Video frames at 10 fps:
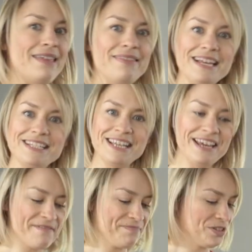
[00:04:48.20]
that's
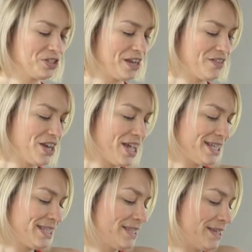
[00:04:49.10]
it. You should have a
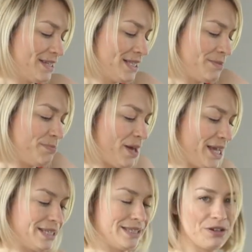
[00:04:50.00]
nice
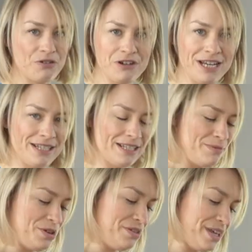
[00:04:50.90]
spiced green
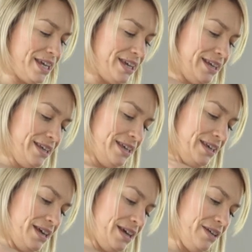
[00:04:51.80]
smoothie.
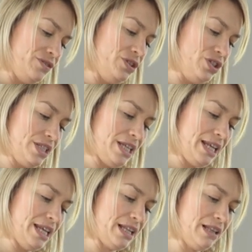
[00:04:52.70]
Gives you just a
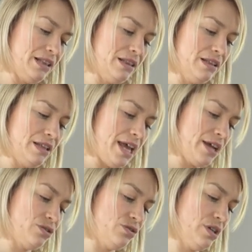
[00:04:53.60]
little
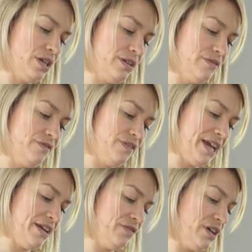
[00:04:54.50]
extra
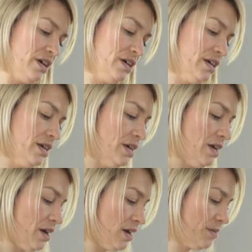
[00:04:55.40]
flavour
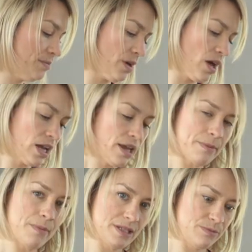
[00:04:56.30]
I
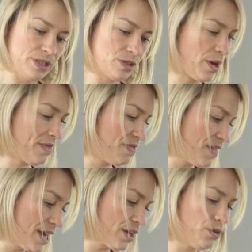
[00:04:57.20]
like my smoothies quite
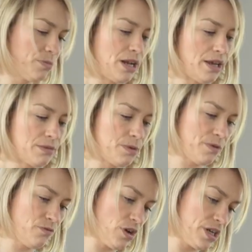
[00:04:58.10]
thick. You might like them a
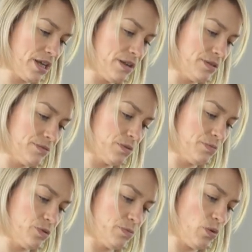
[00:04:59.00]
bit runnier. So I'm going
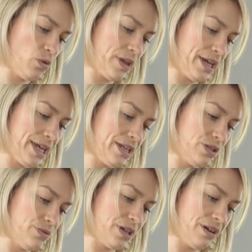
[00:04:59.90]
to just pour that
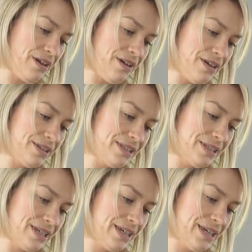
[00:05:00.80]
into a glass.